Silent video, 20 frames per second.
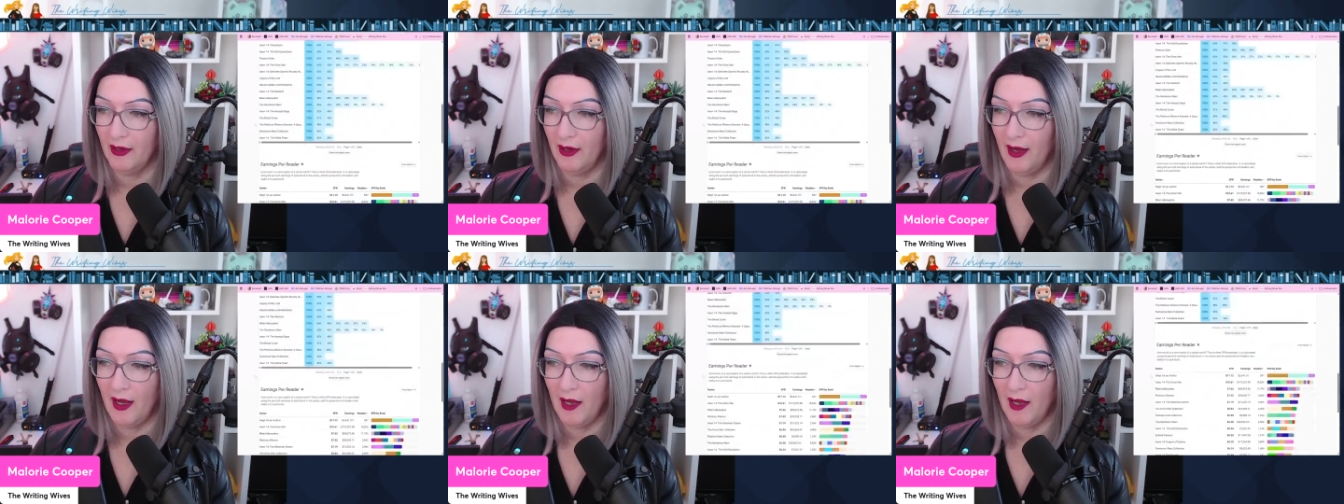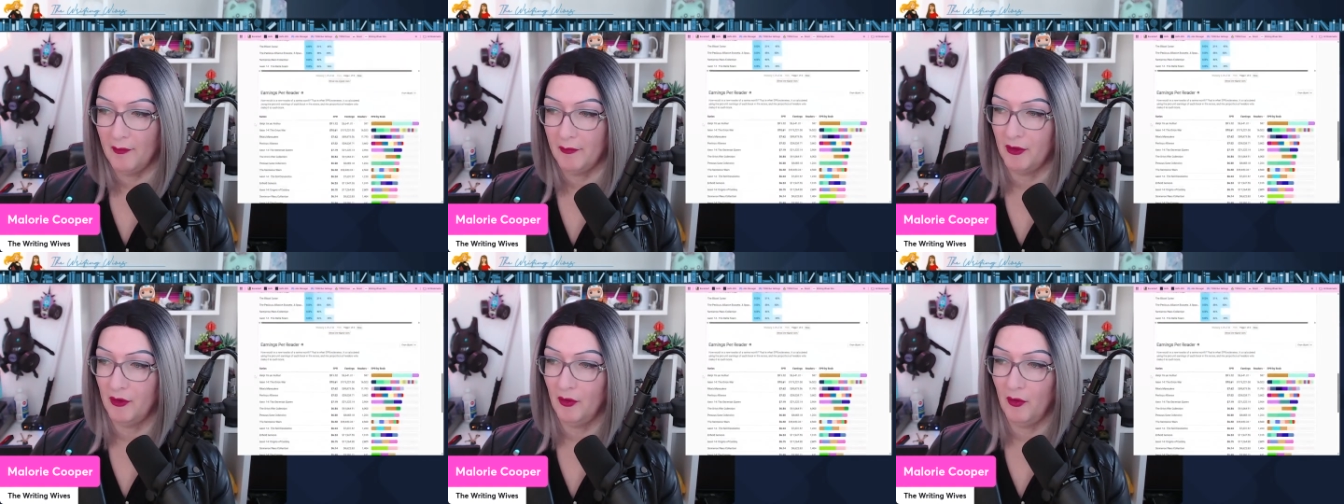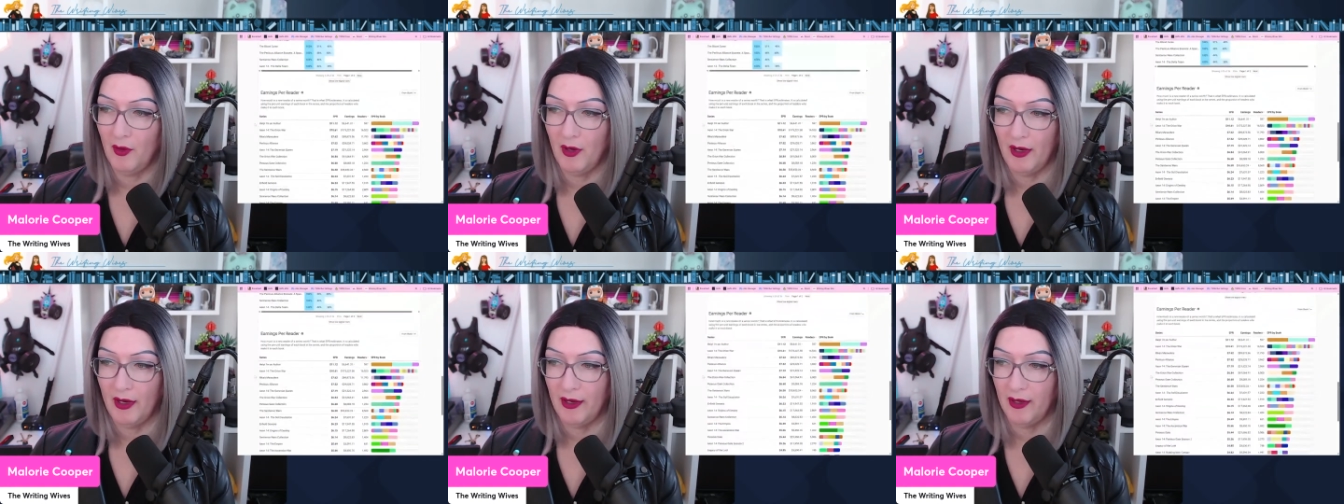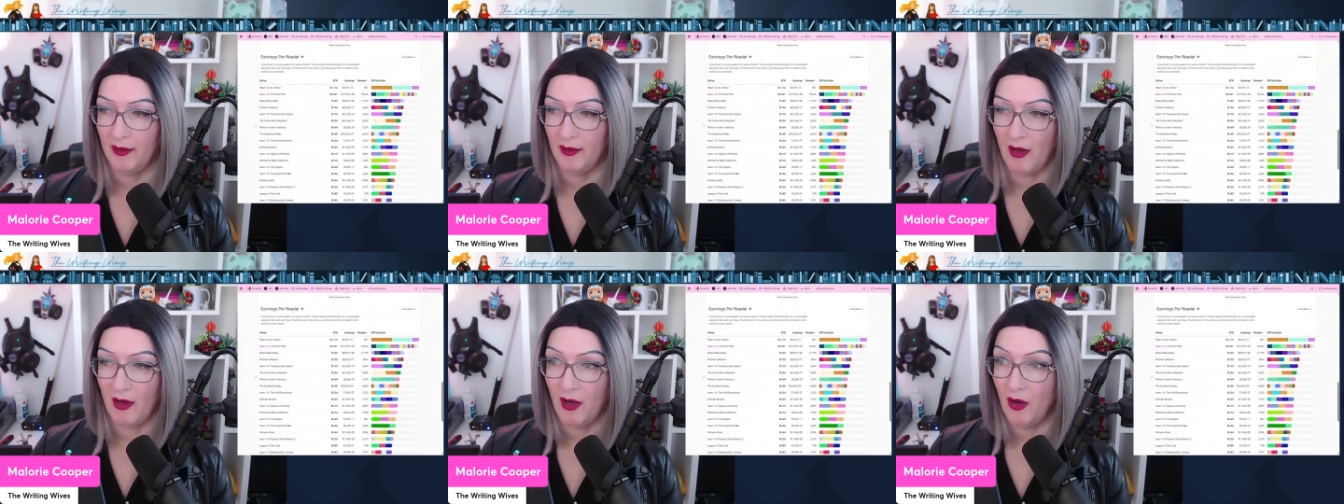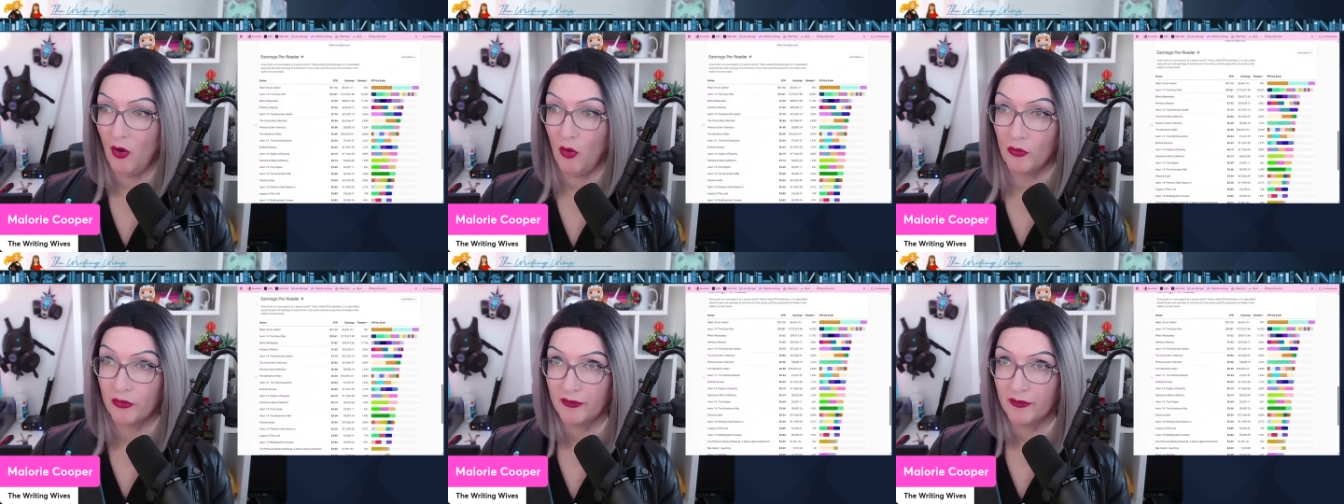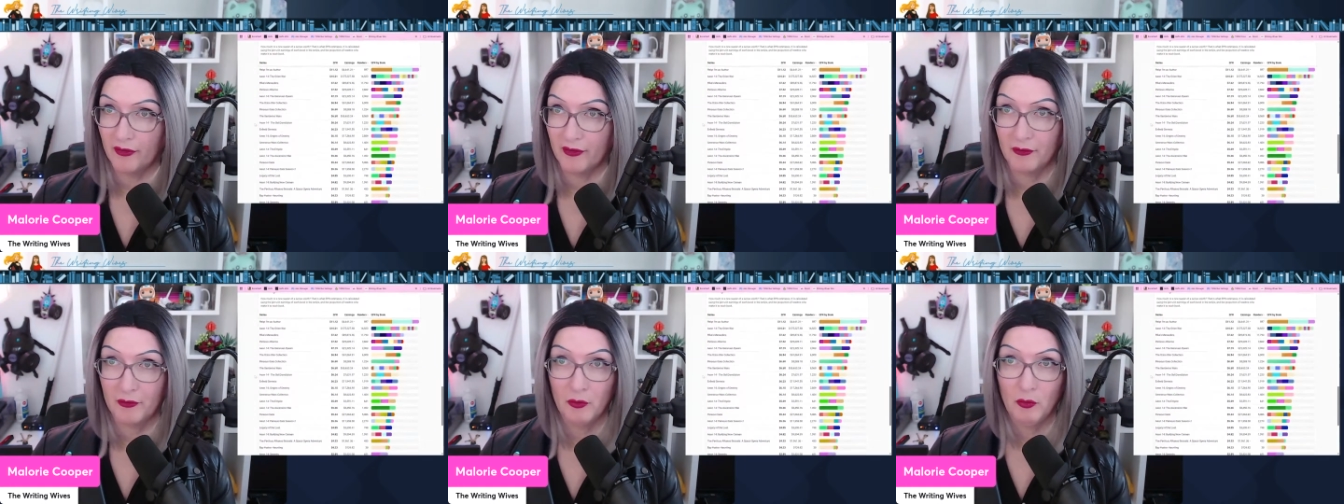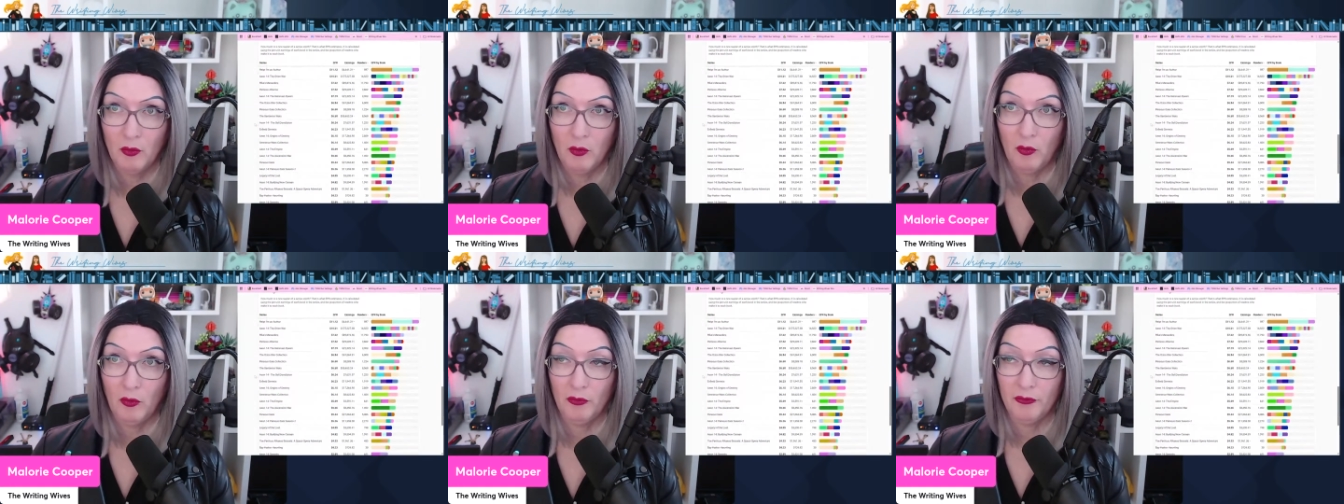a host of other
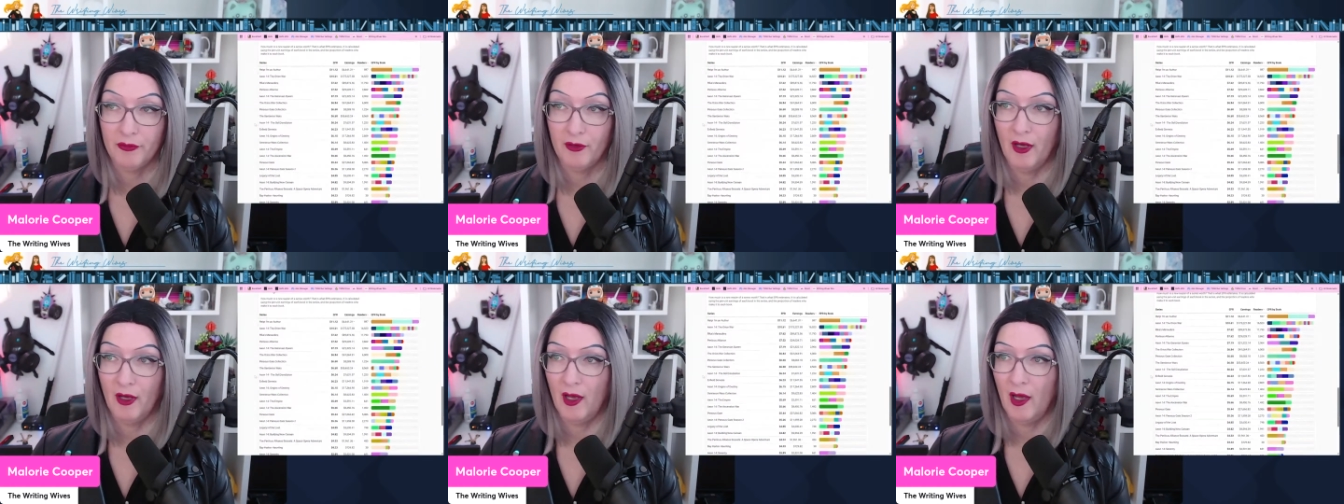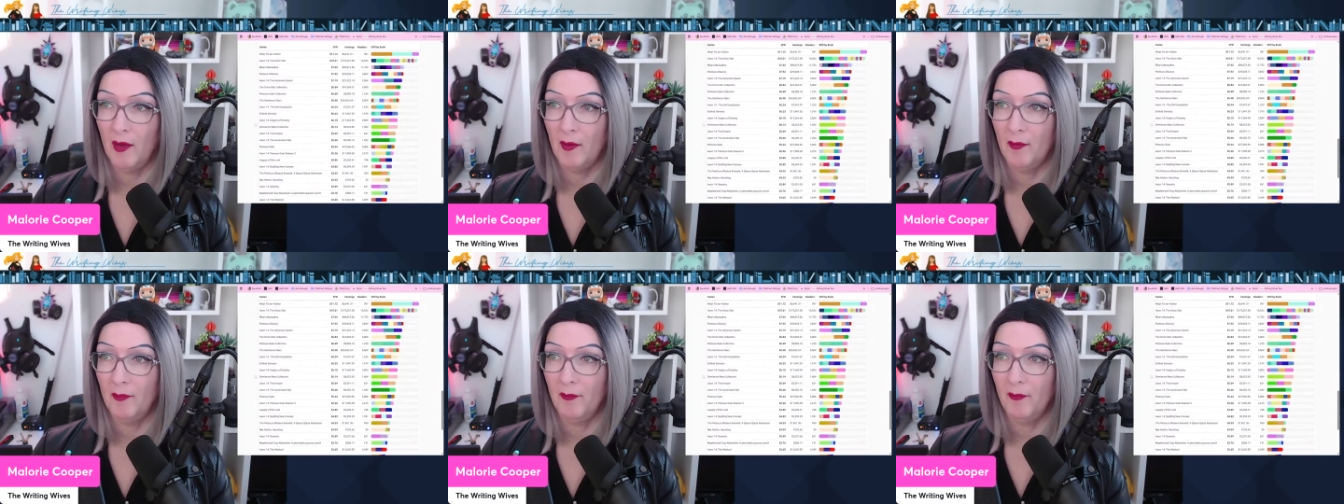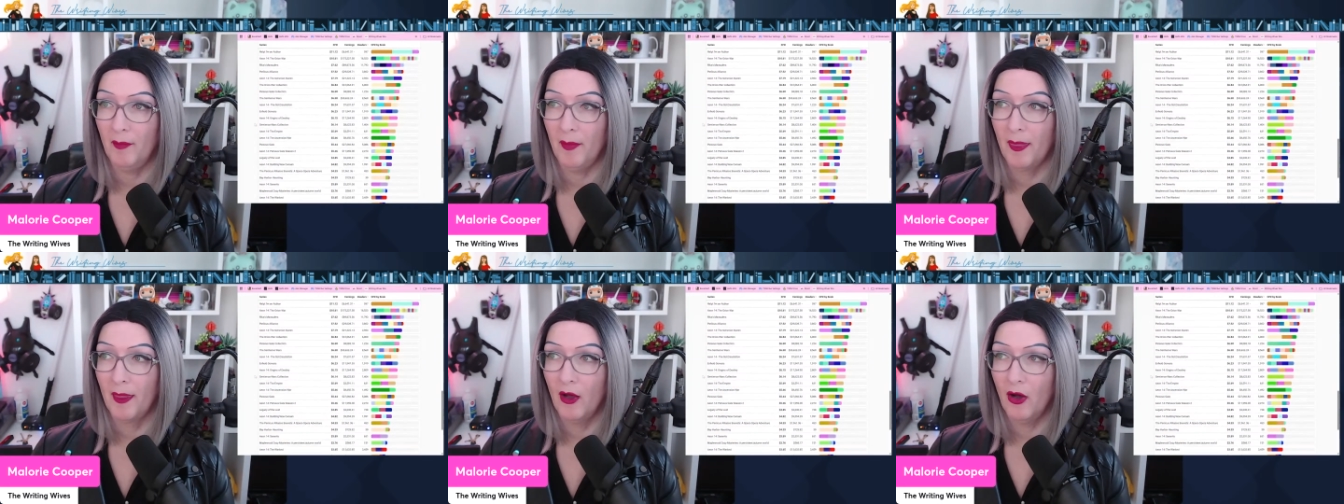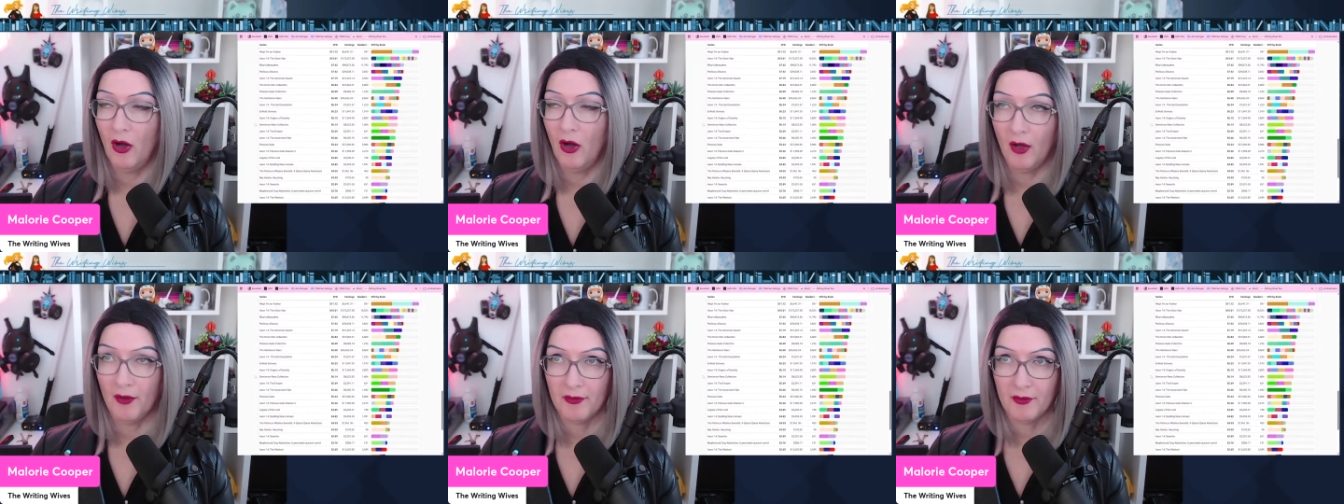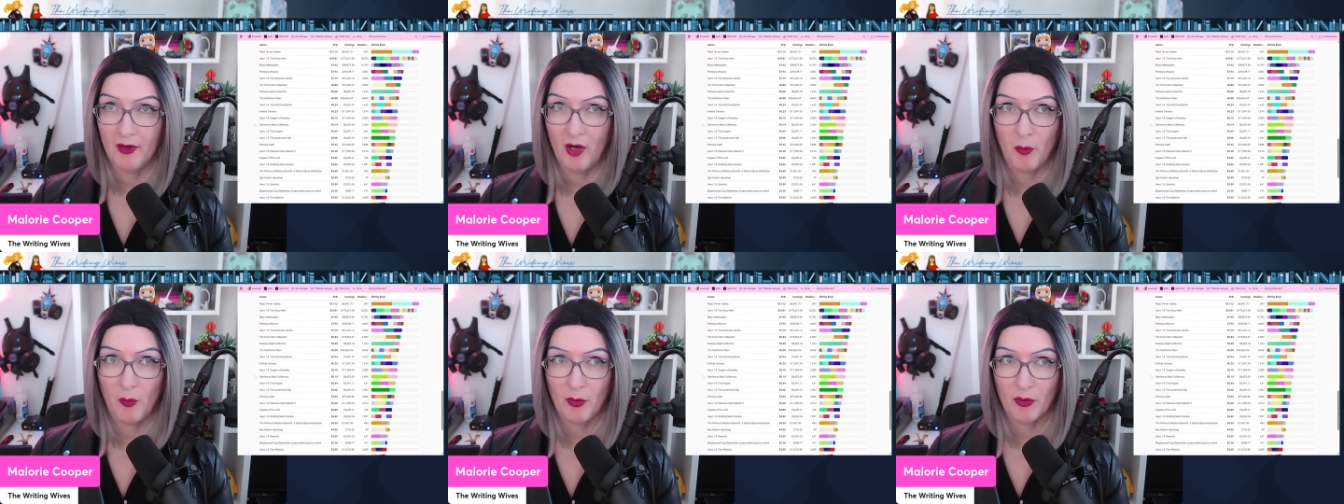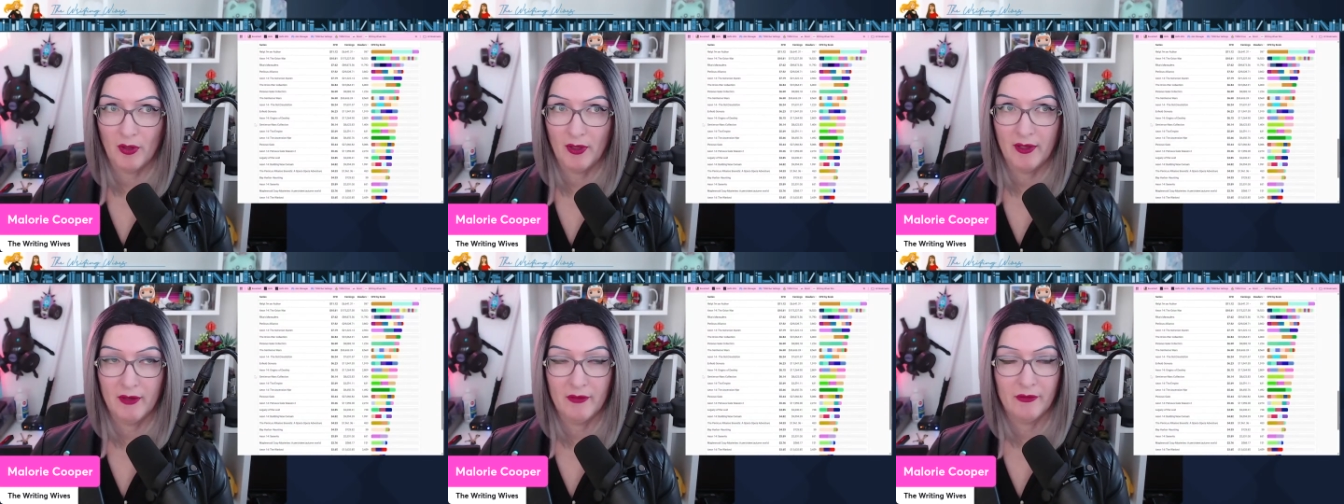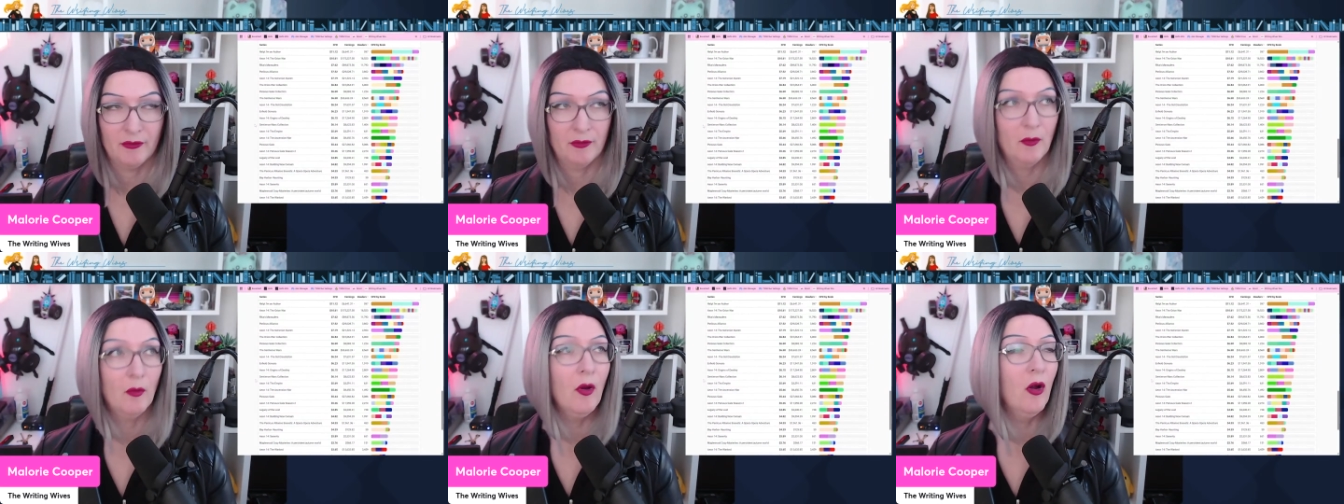tools, author helper
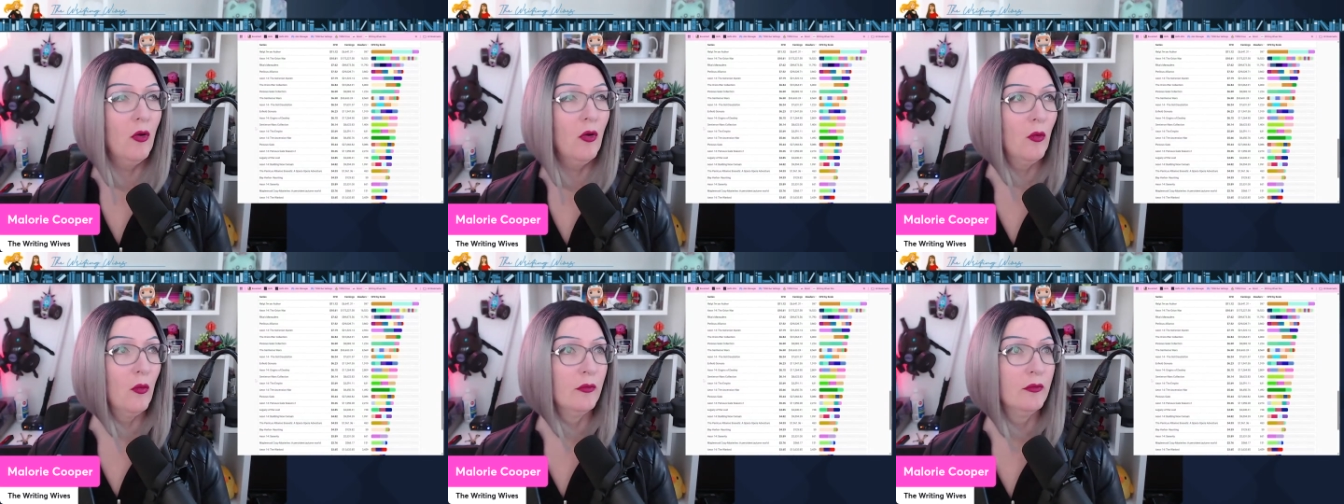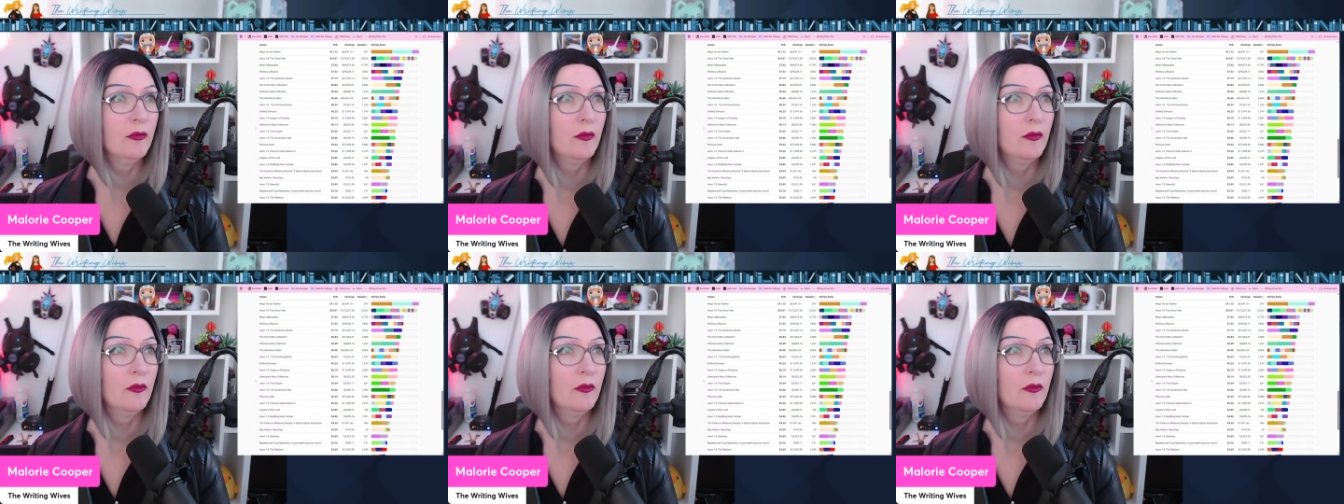links or